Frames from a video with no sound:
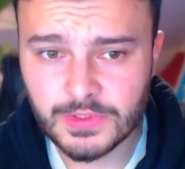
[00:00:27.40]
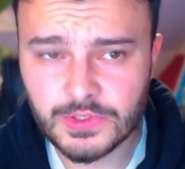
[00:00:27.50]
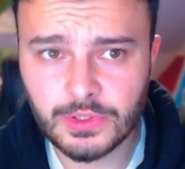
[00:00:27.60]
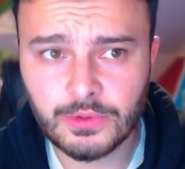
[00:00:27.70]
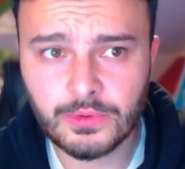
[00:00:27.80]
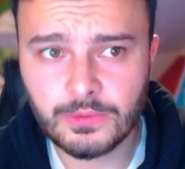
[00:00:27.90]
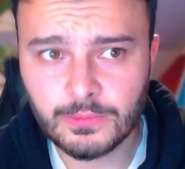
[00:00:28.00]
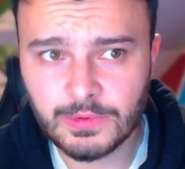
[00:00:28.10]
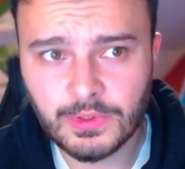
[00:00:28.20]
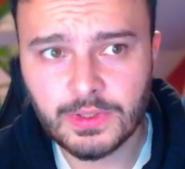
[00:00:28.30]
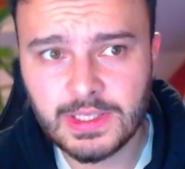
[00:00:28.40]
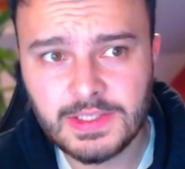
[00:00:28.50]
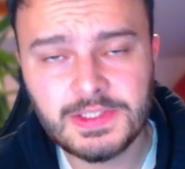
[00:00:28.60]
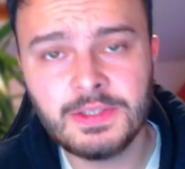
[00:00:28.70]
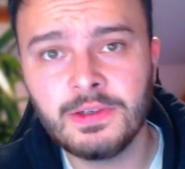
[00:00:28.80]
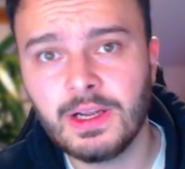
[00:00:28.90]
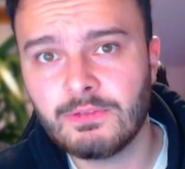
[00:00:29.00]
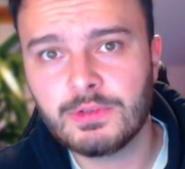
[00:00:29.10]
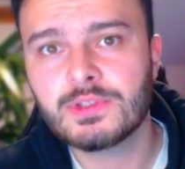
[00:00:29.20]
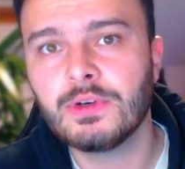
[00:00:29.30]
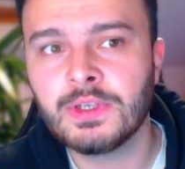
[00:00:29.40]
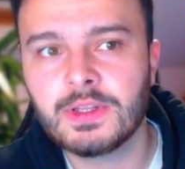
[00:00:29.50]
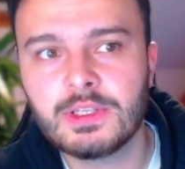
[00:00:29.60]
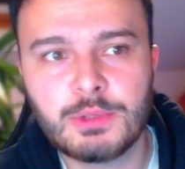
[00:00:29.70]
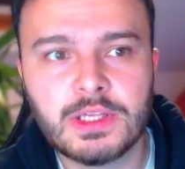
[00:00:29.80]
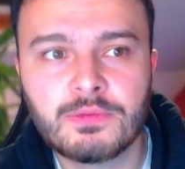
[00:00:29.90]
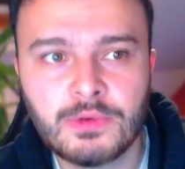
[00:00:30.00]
So we've got this. I've also got another tweet